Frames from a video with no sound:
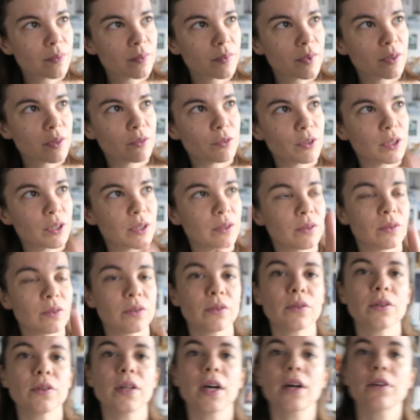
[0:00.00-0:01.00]
if we can
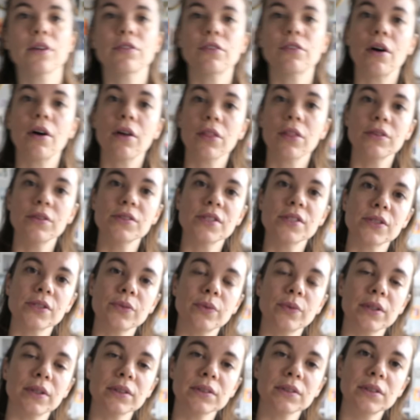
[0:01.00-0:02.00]
do that for others
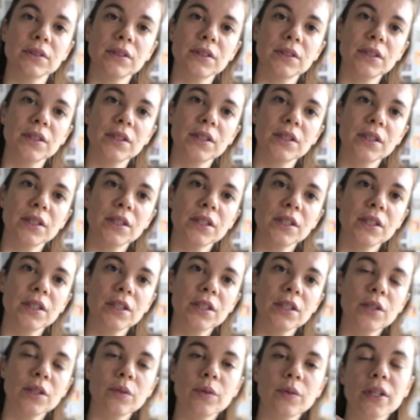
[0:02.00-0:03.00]
as well,
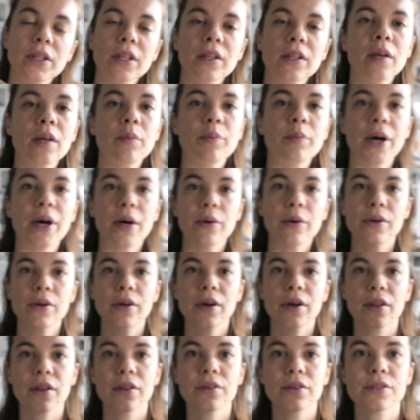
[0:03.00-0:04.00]
we can empower
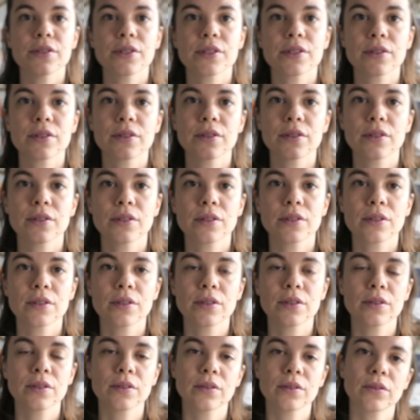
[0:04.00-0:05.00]
others,
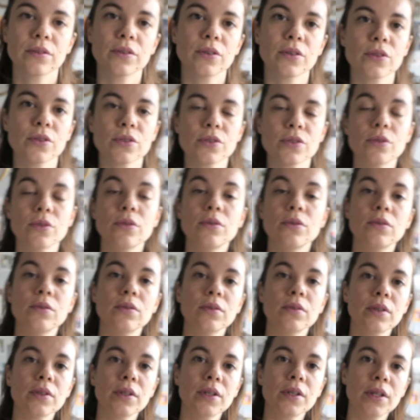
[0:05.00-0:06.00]
those who
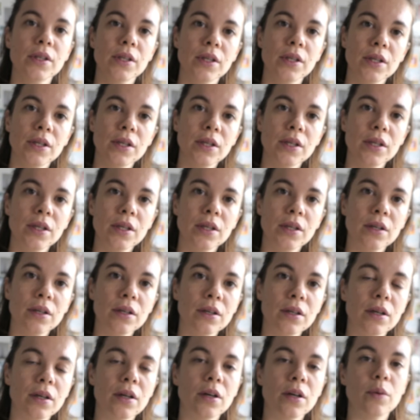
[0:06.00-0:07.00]

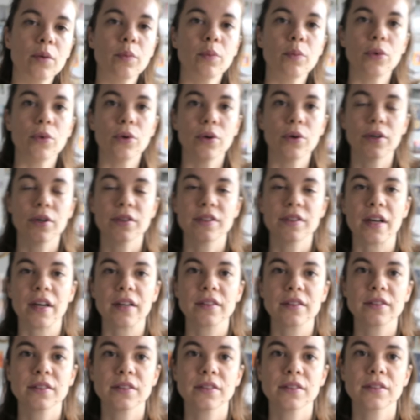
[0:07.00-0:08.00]
are more
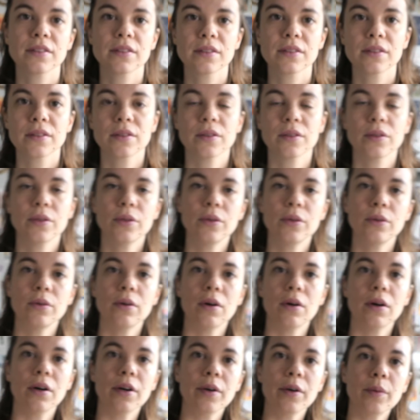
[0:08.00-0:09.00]
attacked, who
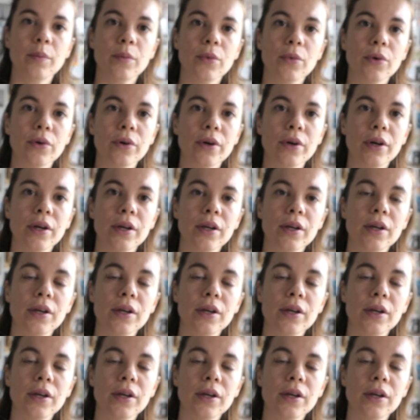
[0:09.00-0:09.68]
are more